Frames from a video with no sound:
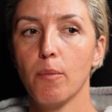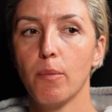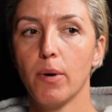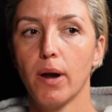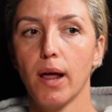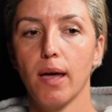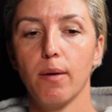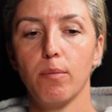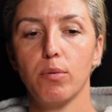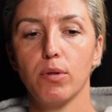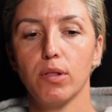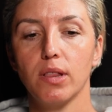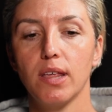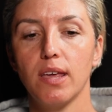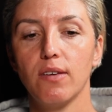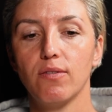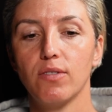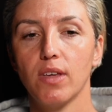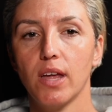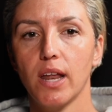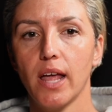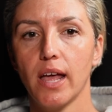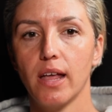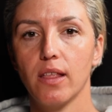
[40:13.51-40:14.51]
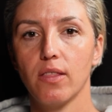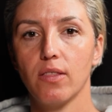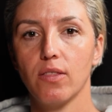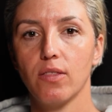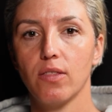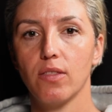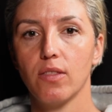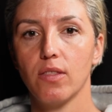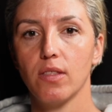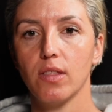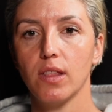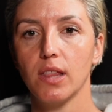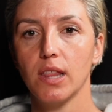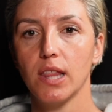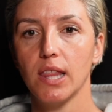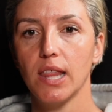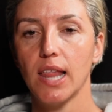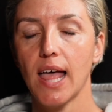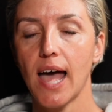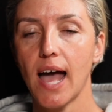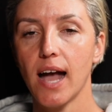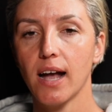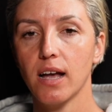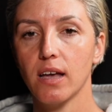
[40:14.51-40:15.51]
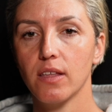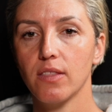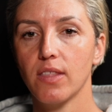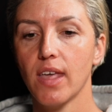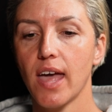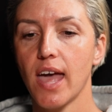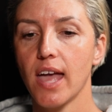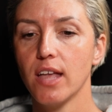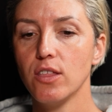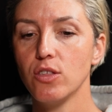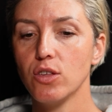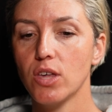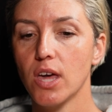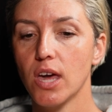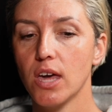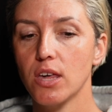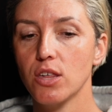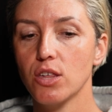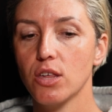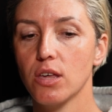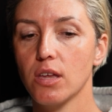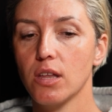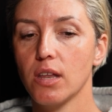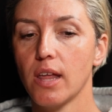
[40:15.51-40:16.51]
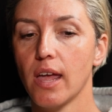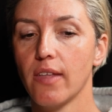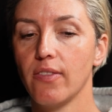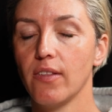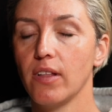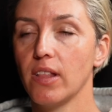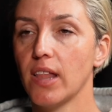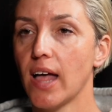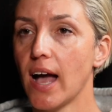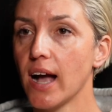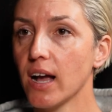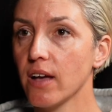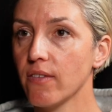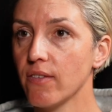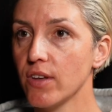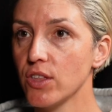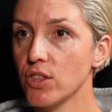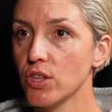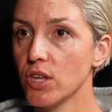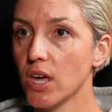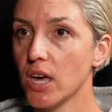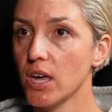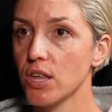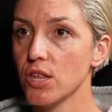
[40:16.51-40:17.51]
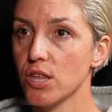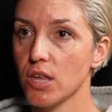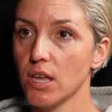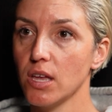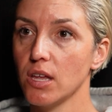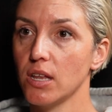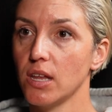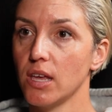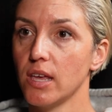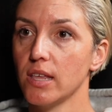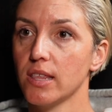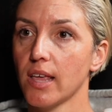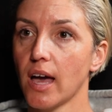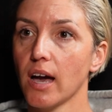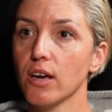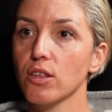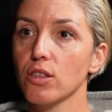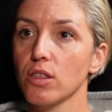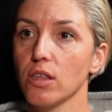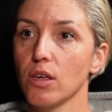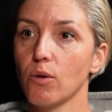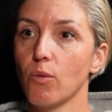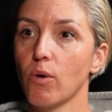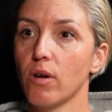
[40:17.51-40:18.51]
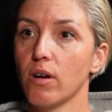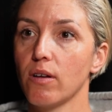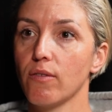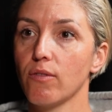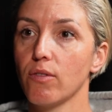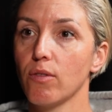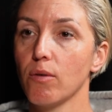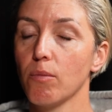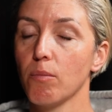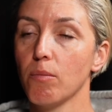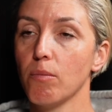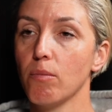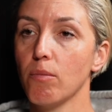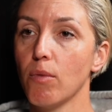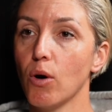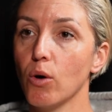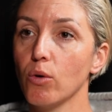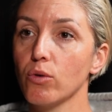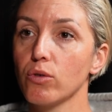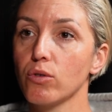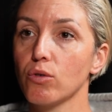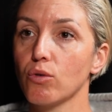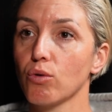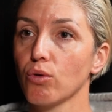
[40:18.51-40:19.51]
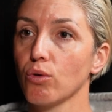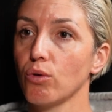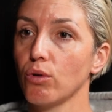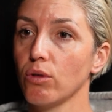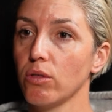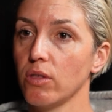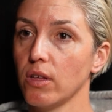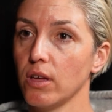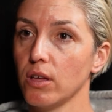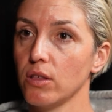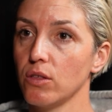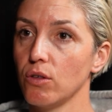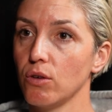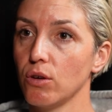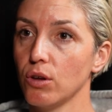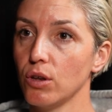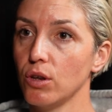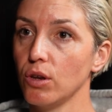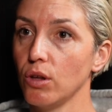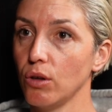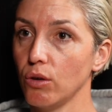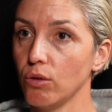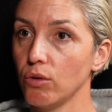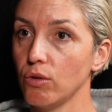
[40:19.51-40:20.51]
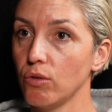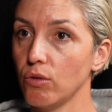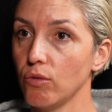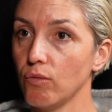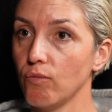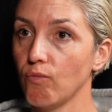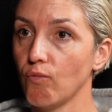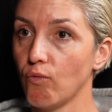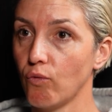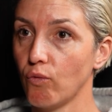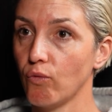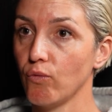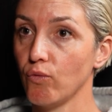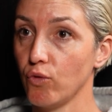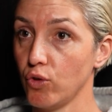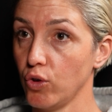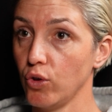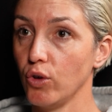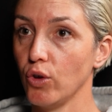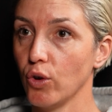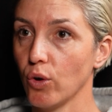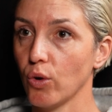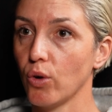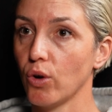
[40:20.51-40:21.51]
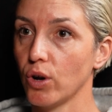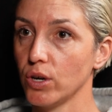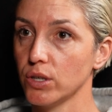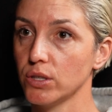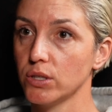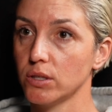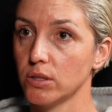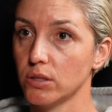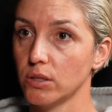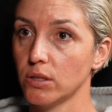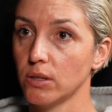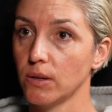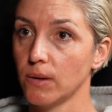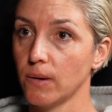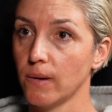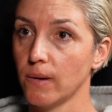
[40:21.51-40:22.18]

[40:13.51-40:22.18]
But I believe that the education and the lack of education is actually one of the most cruel things you can do to your horse.